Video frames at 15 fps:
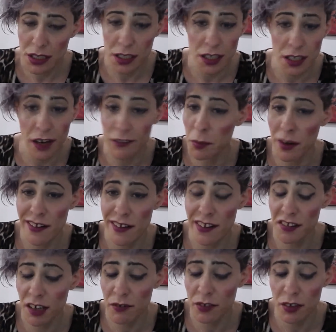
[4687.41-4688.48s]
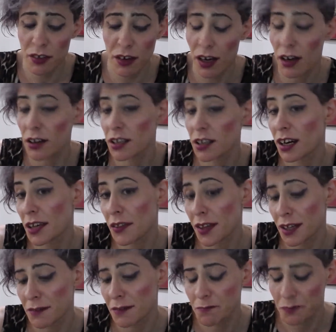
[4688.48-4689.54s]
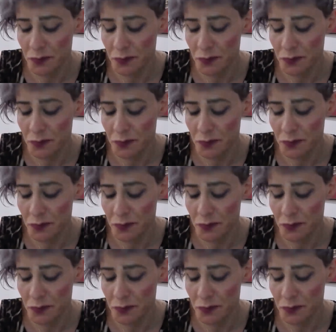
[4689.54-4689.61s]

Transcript: You don't have to push yourself too hard either.